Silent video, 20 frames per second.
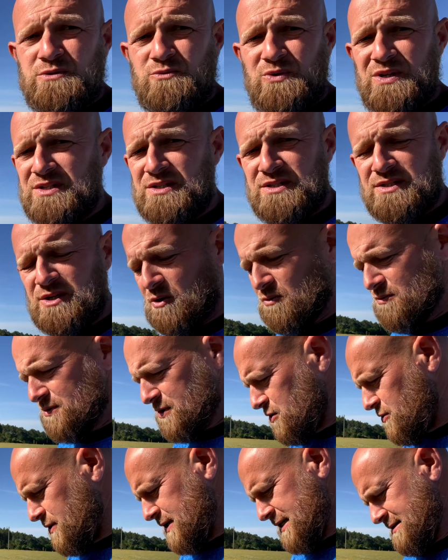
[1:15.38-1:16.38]
We just don't
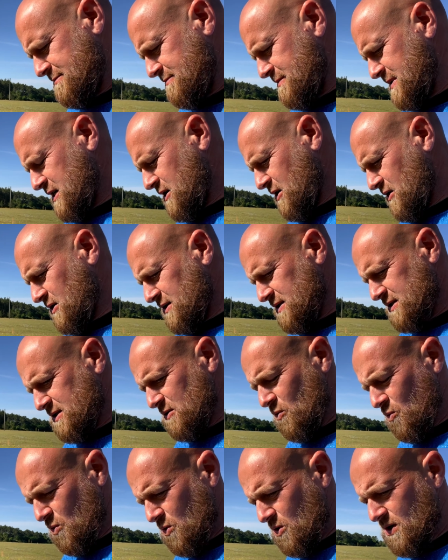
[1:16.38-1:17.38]
do it because,
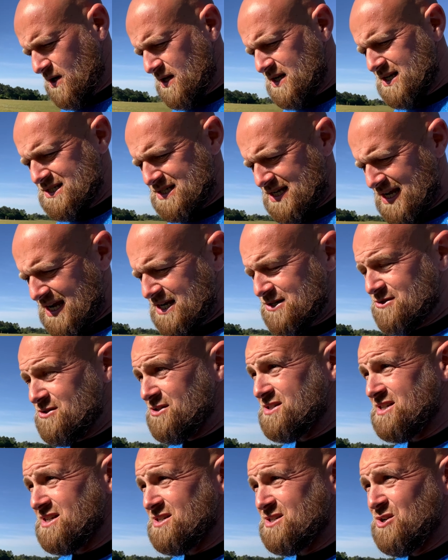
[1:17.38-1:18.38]
one, it's
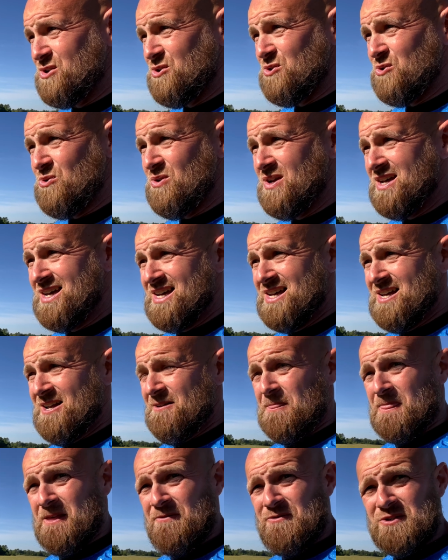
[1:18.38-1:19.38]
dangerous, and two,
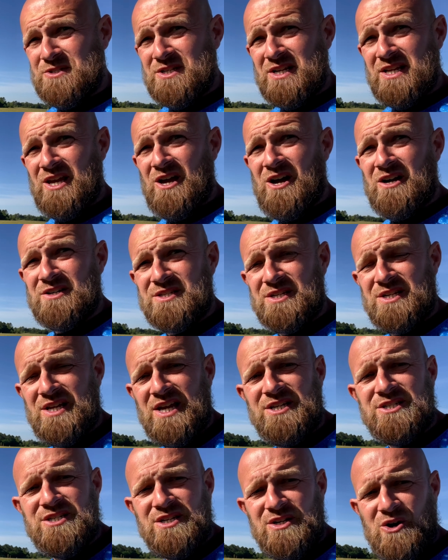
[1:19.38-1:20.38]
if there's any
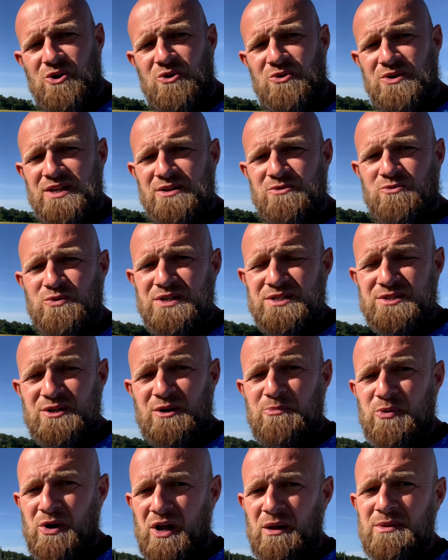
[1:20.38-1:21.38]
oxidation on it, which
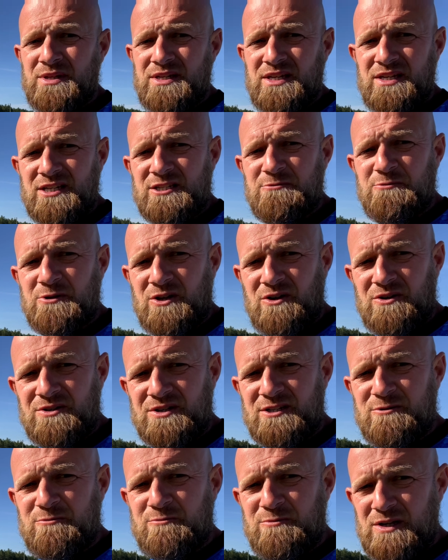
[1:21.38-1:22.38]
there probably is because
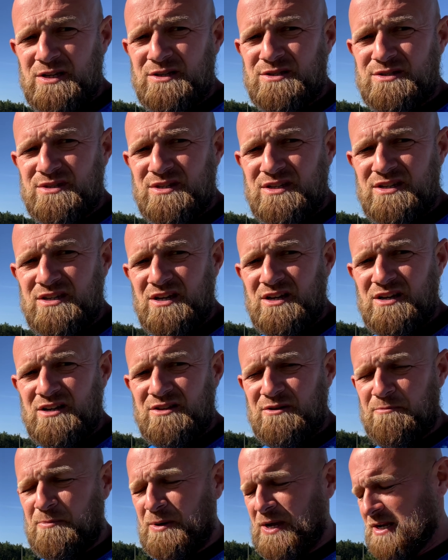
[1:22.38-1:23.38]
it's
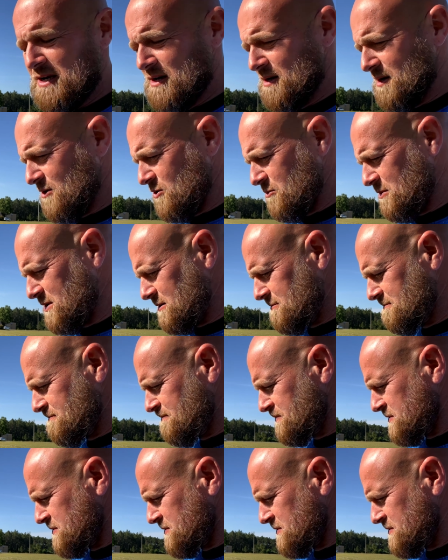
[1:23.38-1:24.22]
the painted aluminum,